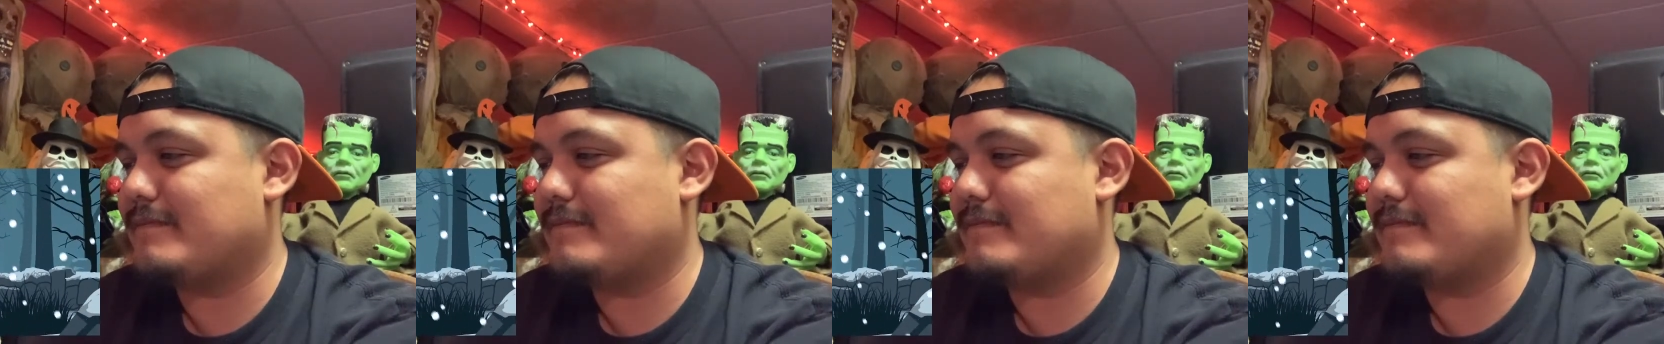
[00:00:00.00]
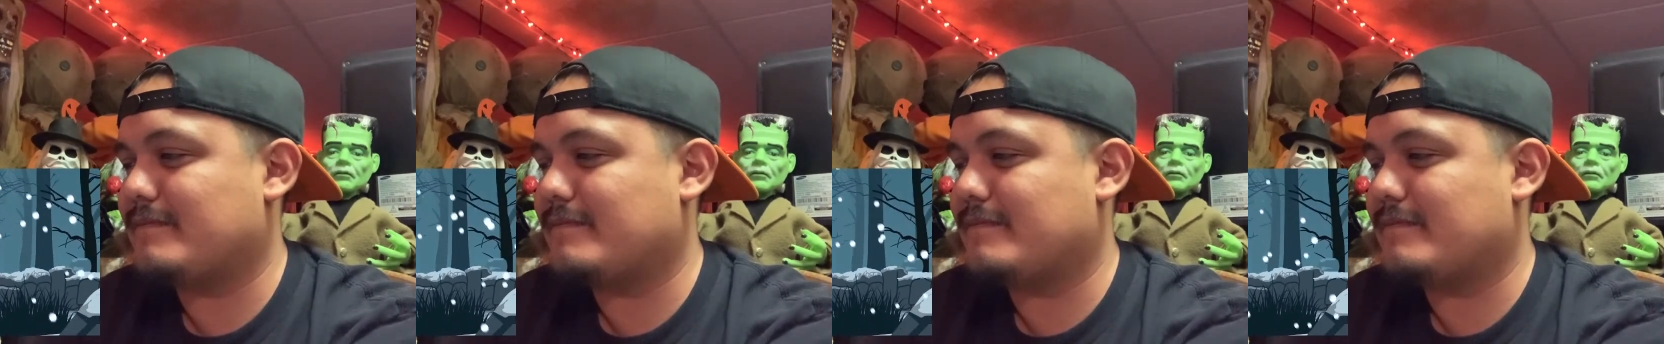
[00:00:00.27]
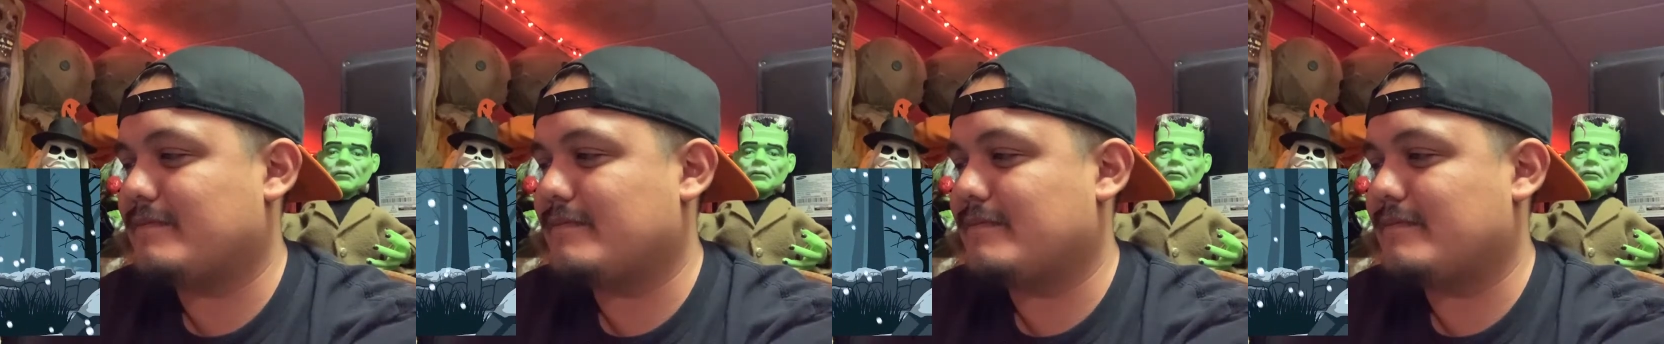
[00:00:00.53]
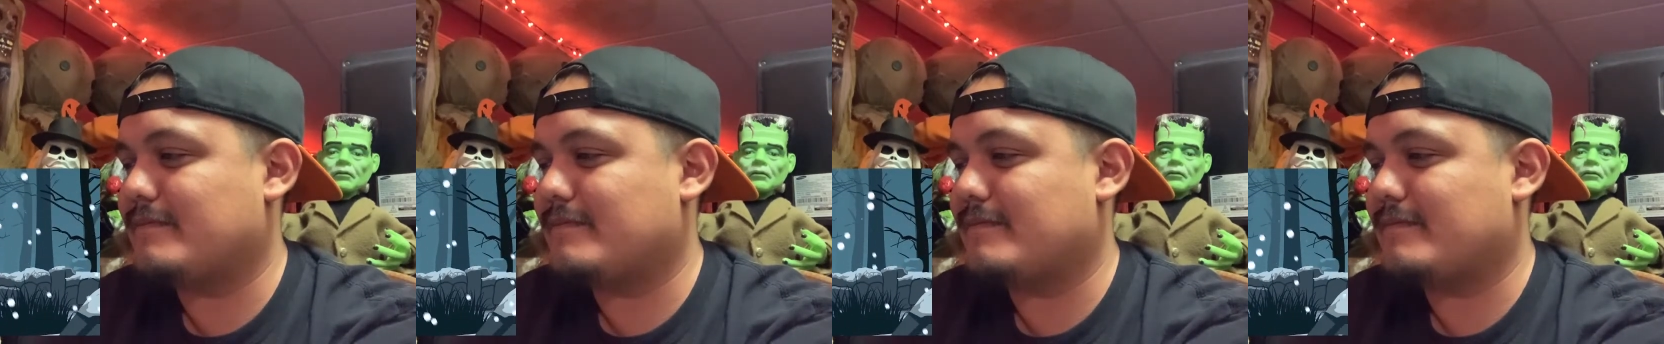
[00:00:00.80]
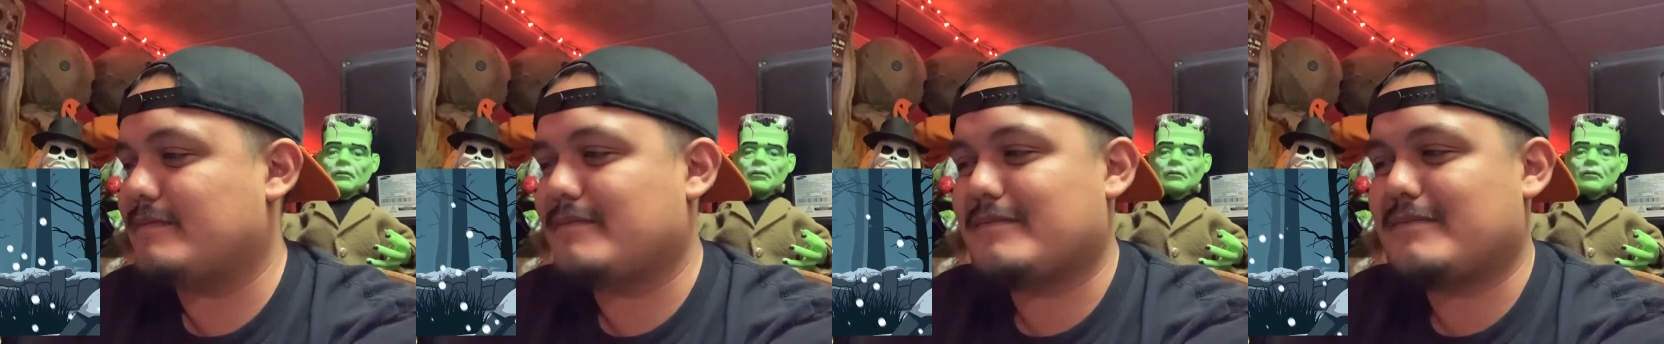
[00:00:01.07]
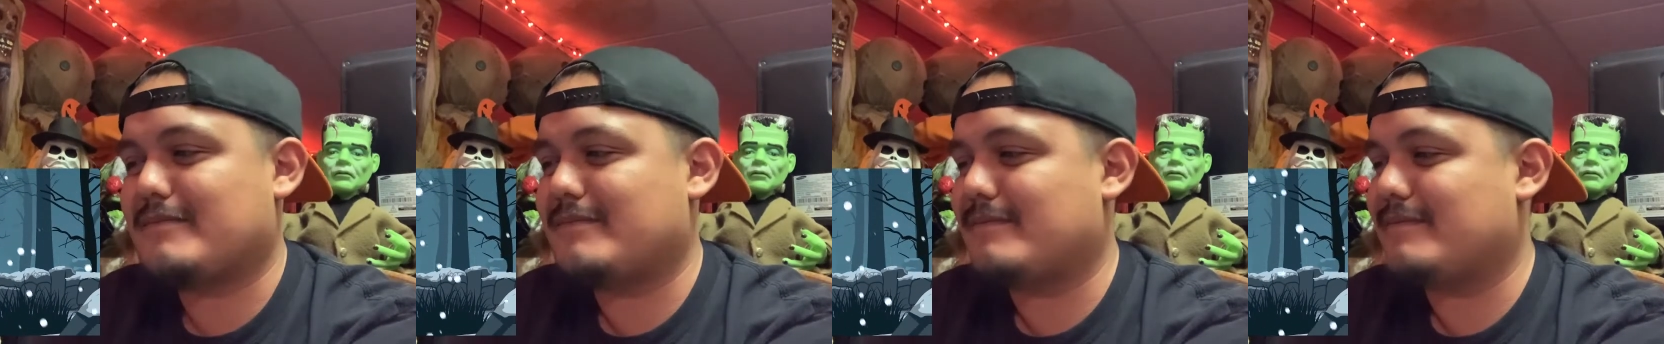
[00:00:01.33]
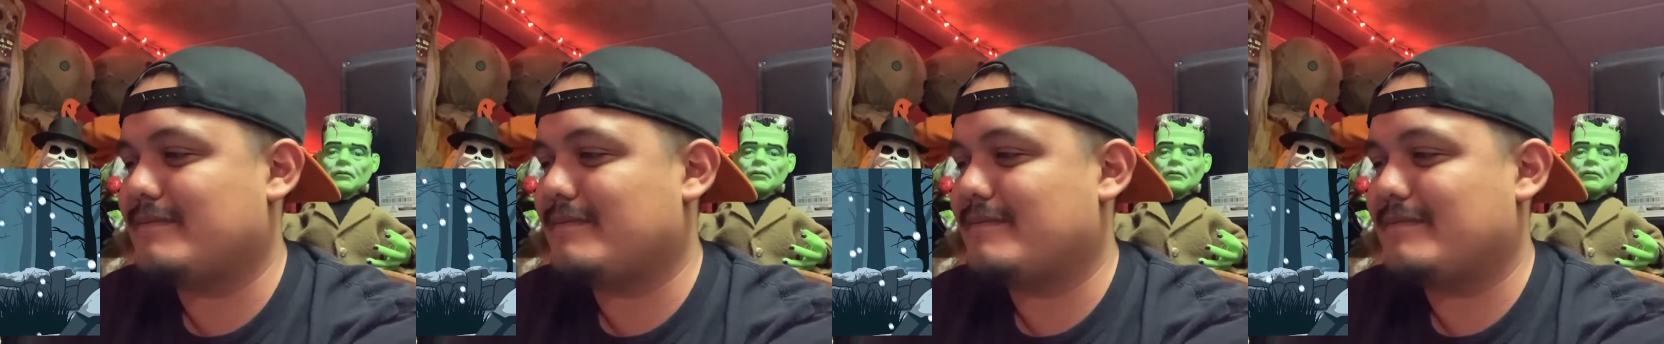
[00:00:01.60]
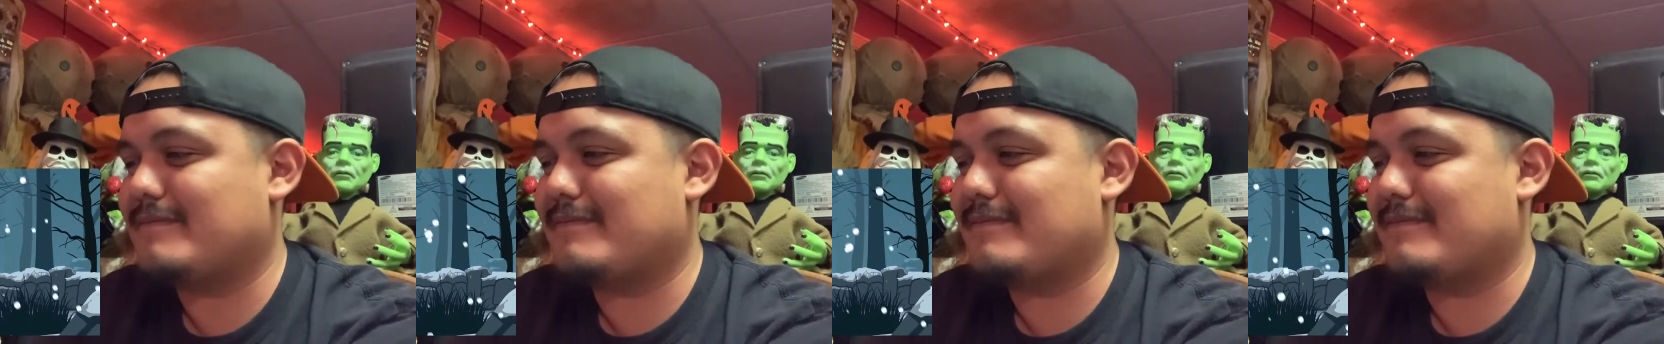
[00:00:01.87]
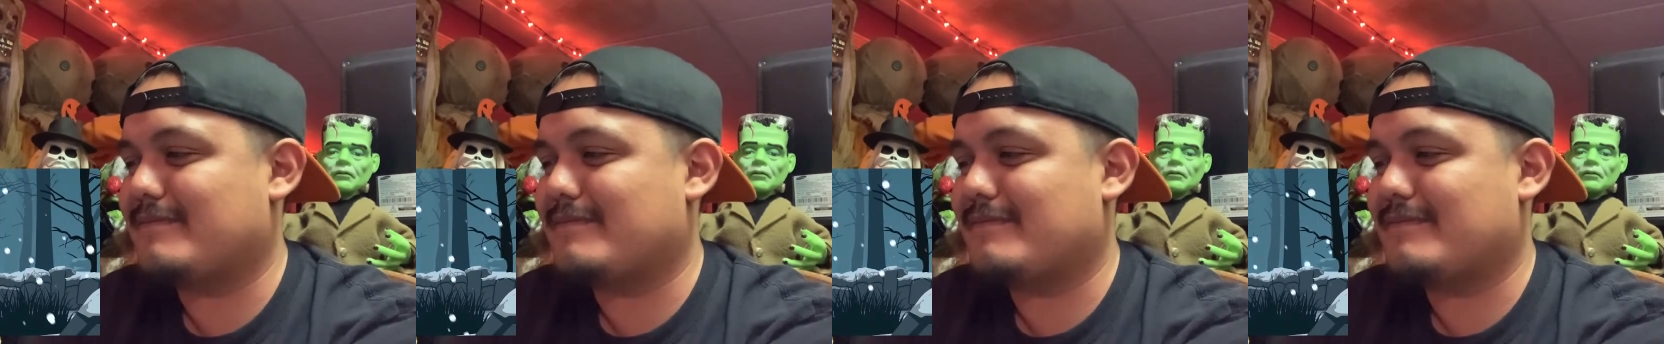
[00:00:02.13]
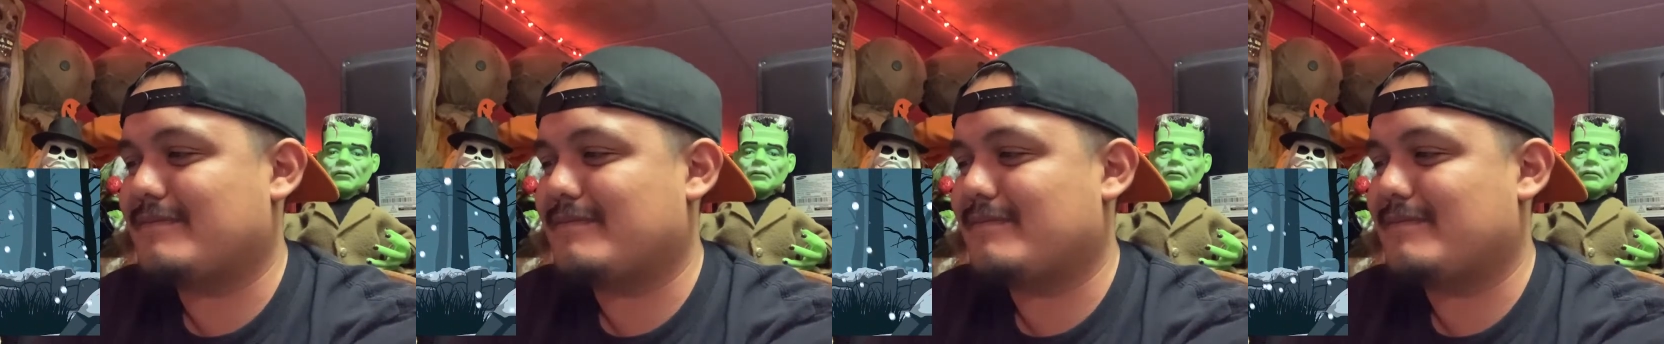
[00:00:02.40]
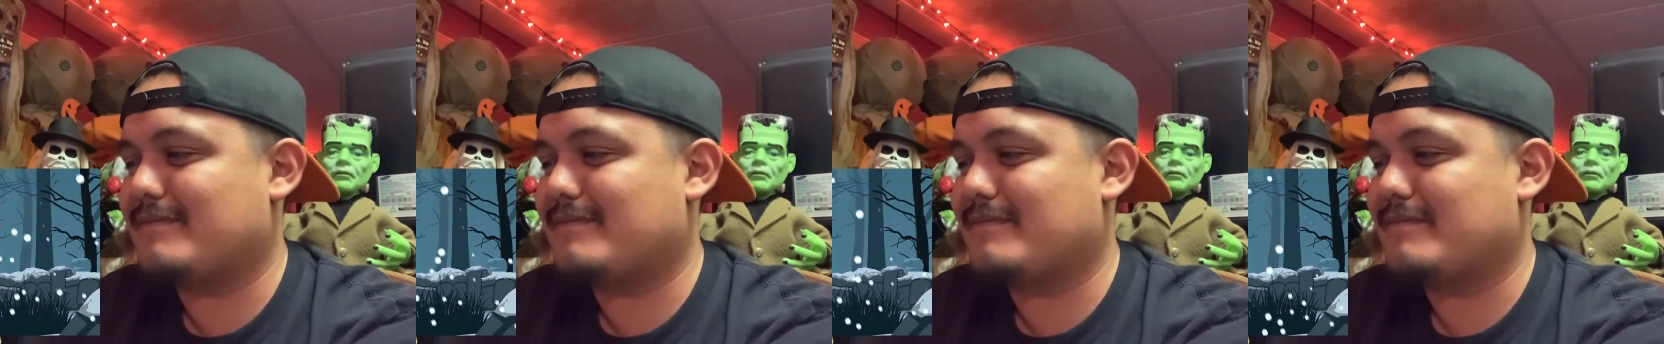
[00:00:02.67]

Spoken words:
[no speech]